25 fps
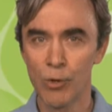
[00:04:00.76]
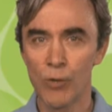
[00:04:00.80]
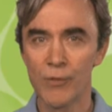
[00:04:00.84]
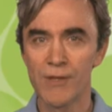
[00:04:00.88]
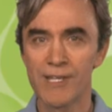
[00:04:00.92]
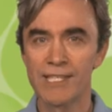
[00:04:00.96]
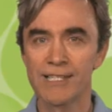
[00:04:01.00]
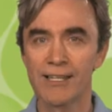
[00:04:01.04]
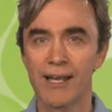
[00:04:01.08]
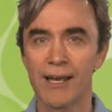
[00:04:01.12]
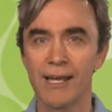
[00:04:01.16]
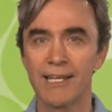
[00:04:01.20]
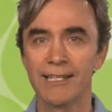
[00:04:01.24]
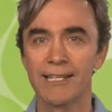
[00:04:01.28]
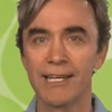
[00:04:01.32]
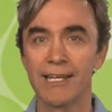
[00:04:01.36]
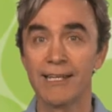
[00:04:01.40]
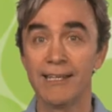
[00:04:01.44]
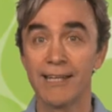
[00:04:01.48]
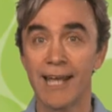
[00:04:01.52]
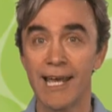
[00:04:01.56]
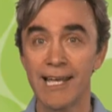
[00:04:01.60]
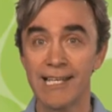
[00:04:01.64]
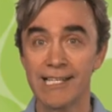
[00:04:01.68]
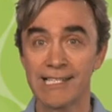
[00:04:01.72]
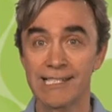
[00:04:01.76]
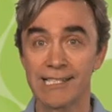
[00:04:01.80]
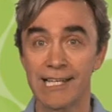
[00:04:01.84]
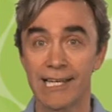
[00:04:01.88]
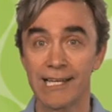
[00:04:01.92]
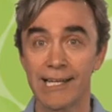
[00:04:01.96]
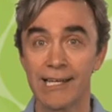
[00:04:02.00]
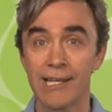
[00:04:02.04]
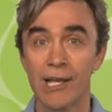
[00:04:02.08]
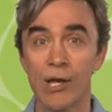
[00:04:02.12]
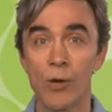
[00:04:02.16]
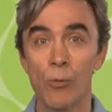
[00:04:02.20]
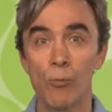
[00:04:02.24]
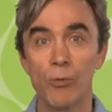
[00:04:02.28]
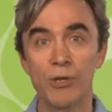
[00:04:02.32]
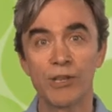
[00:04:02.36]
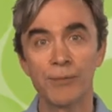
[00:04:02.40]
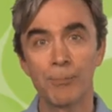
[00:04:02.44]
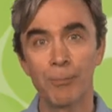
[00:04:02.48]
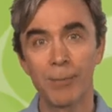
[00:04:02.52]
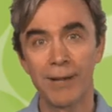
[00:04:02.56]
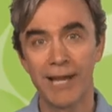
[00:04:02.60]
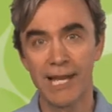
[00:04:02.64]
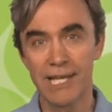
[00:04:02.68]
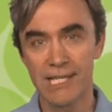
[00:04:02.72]
this idea nicely with
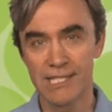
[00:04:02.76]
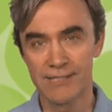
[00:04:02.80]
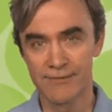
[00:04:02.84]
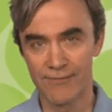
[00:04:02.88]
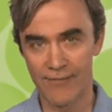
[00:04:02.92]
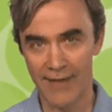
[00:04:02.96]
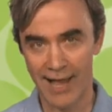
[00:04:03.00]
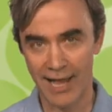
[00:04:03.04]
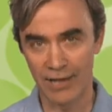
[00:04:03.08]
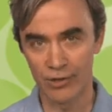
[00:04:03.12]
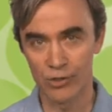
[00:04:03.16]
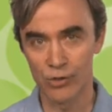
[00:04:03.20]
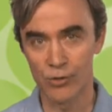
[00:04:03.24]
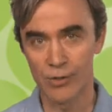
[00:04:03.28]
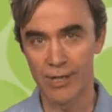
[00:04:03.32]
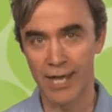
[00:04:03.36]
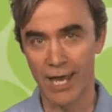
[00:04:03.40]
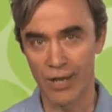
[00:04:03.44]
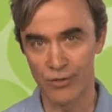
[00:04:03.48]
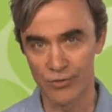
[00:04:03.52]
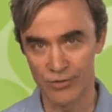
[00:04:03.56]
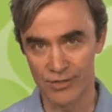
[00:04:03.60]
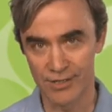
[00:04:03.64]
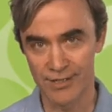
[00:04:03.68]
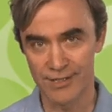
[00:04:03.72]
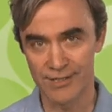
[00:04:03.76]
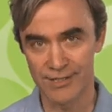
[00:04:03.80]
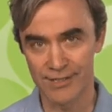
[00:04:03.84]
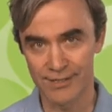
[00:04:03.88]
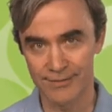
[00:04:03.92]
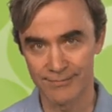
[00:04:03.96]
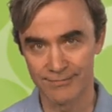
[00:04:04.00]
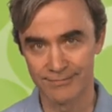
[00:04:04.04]
place value counters.